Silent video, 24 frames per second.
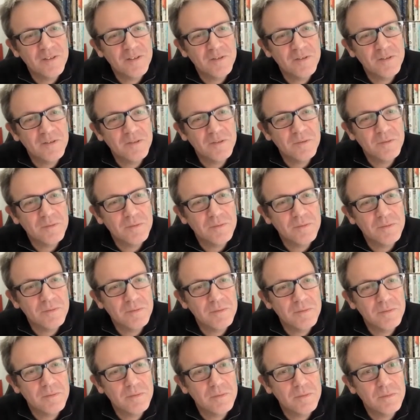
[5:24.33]

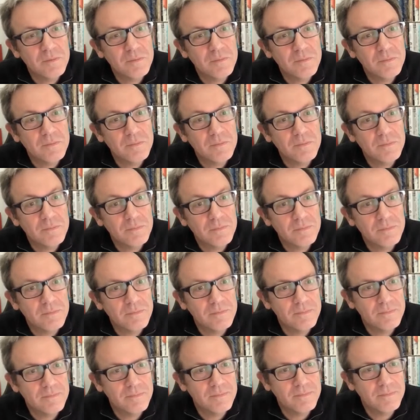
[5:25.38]

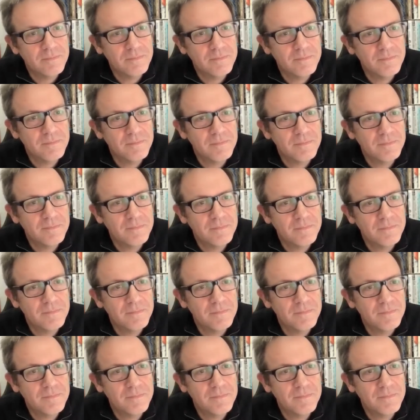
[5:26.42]

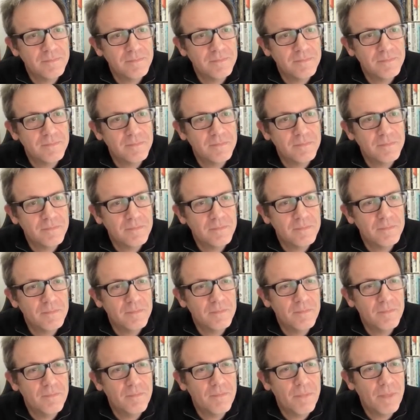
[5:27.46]

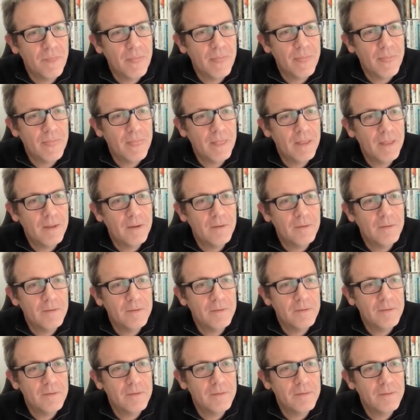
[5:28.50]

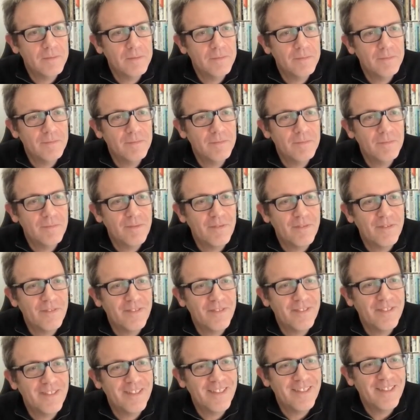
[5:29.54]

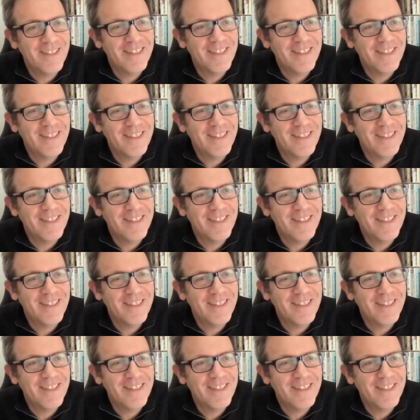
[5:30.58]
(silent)